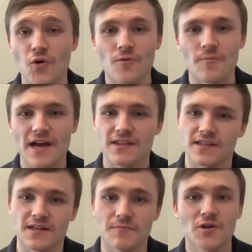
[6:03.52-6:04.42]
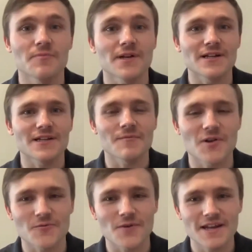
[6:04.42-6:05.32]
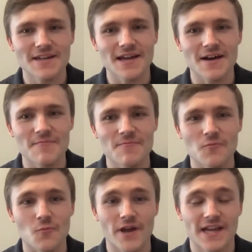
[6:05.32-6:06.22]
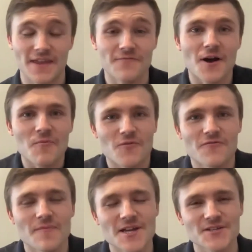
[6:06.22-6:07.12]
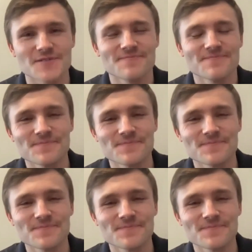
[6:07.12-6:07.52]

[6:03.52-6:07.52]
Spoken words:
more about the modern build and the modern run, where can they find more information?